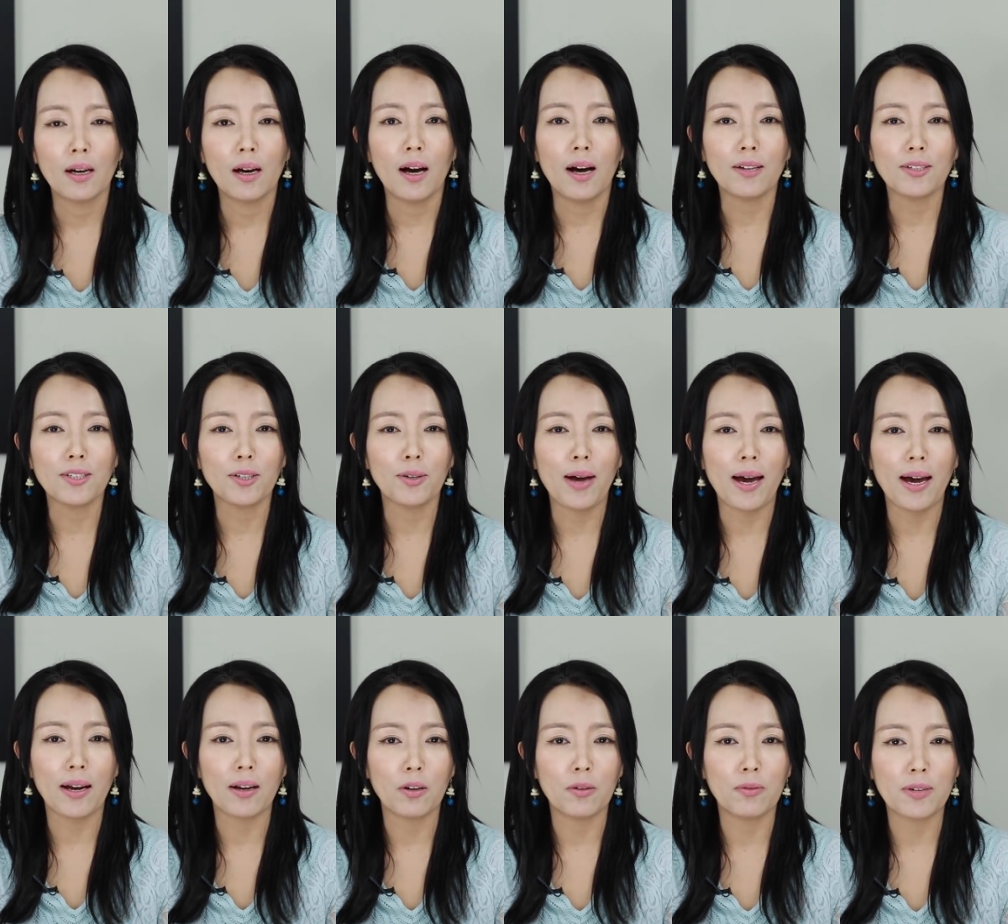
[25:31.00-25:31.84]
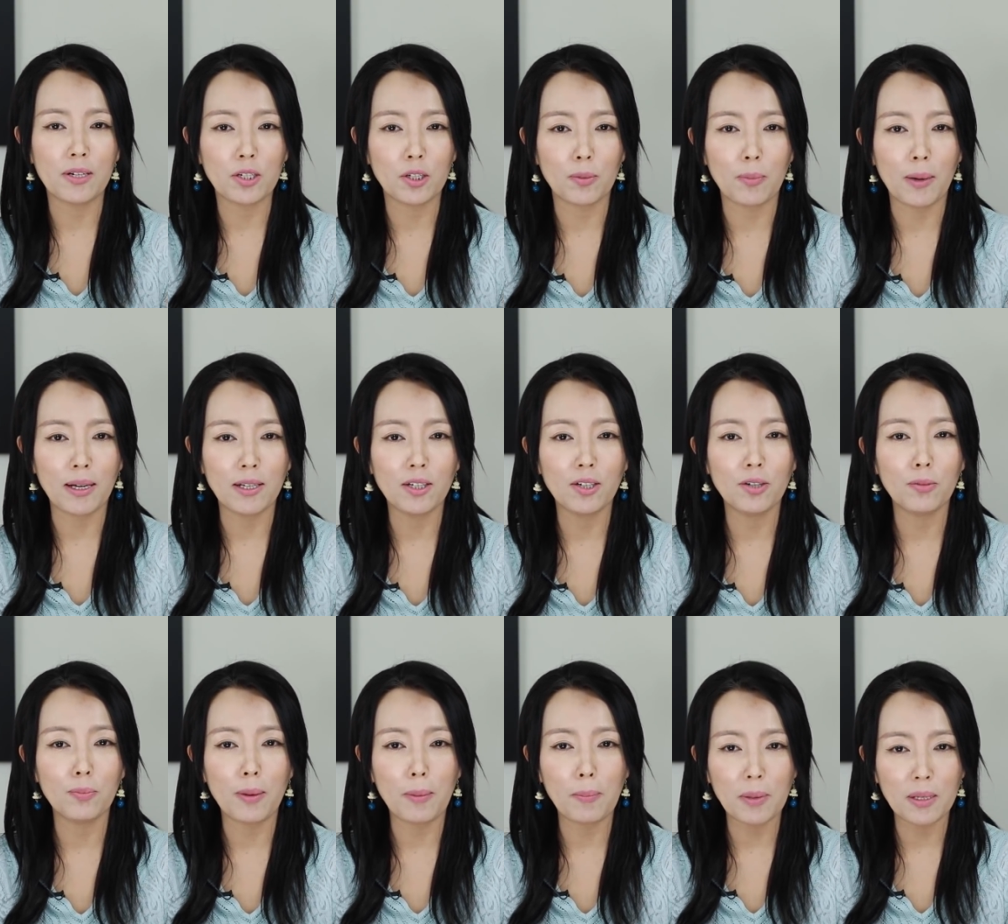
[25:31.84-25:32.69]
Also, head over to my new
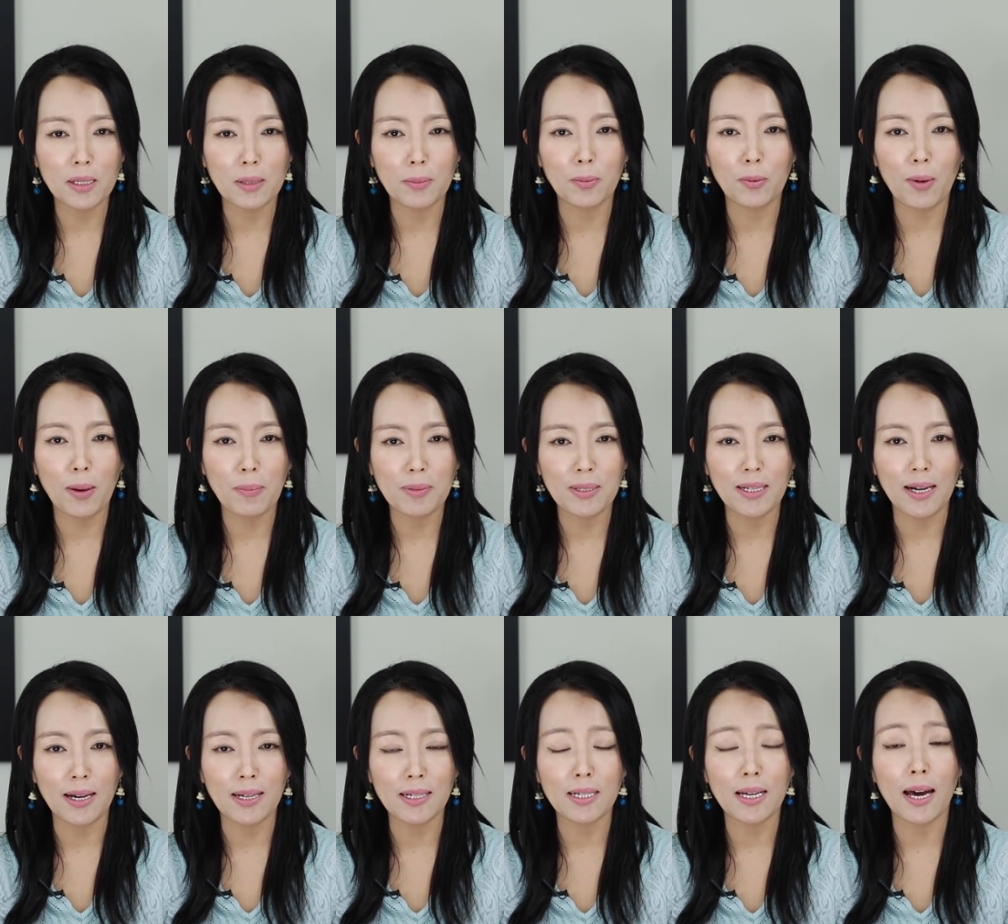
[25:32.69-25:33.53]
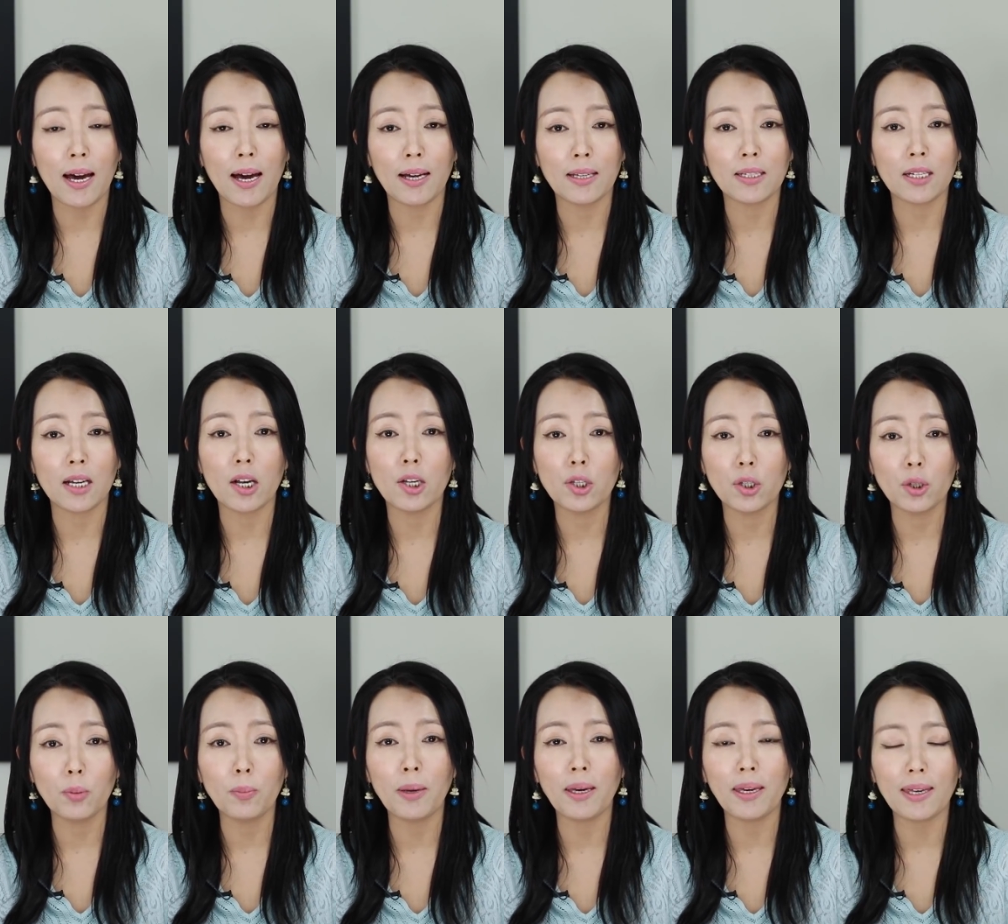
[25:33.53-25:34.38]
membership website at
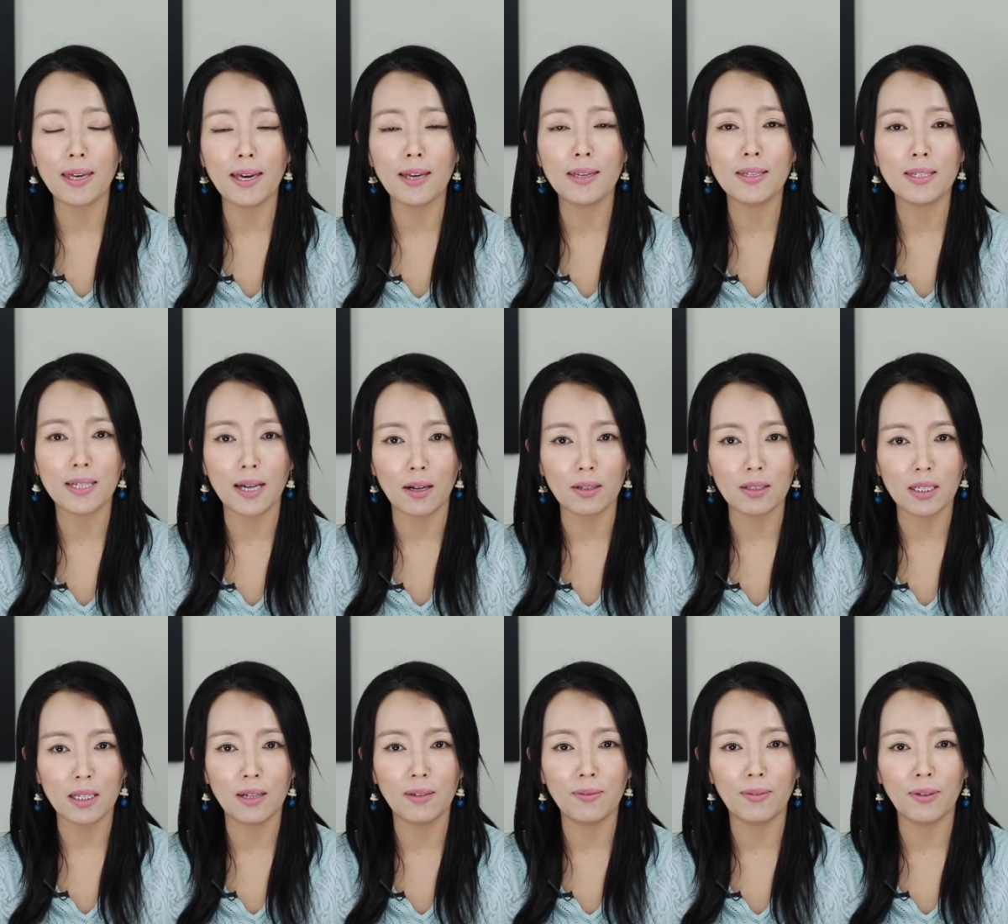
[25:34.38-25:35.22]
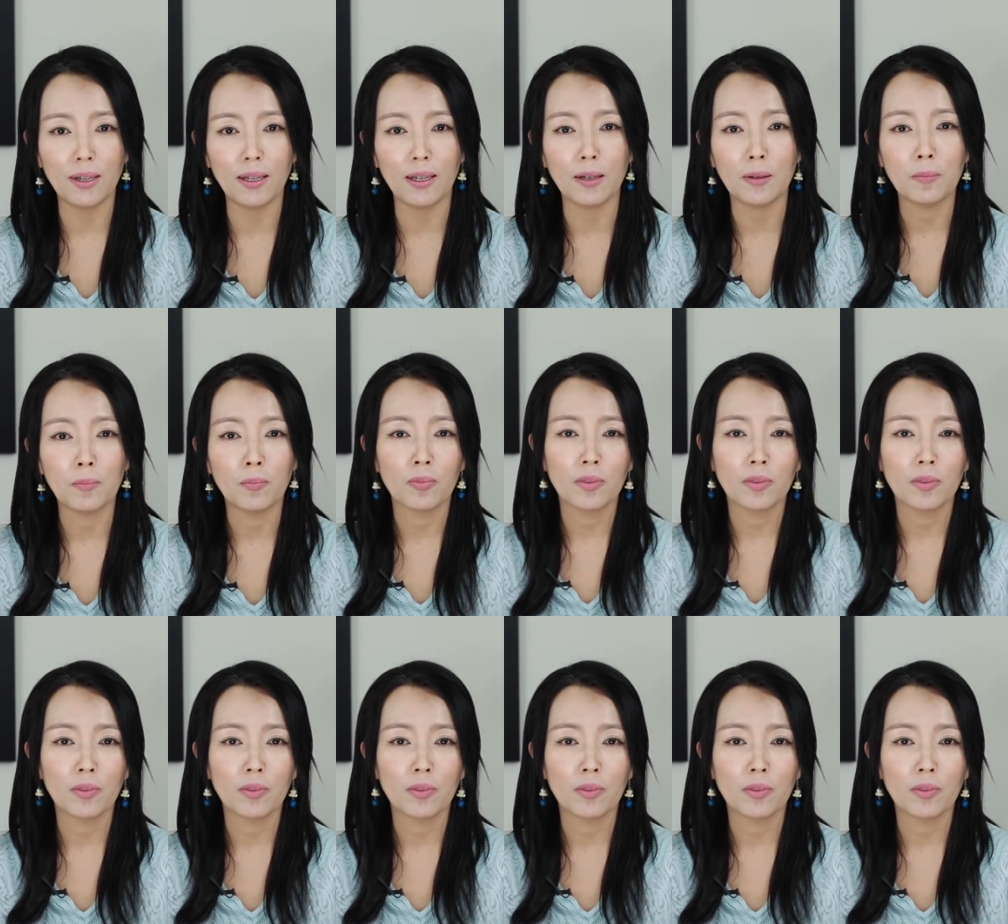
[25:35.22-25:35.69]
zoomingin.tv.